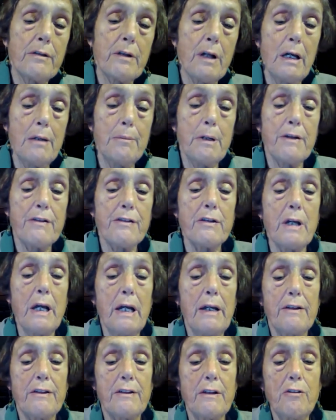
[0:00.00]
and I must
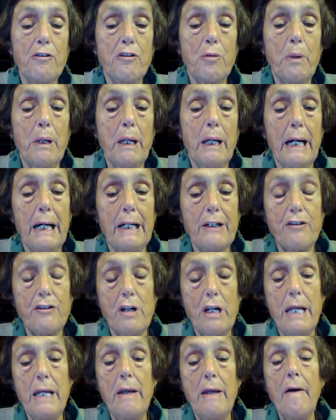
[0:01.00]
say, since we
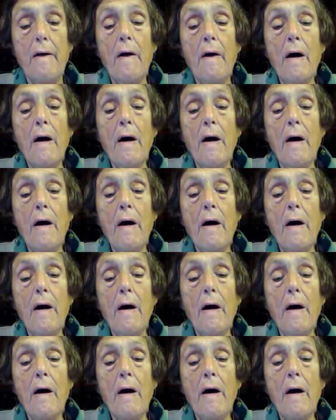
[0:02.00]
actually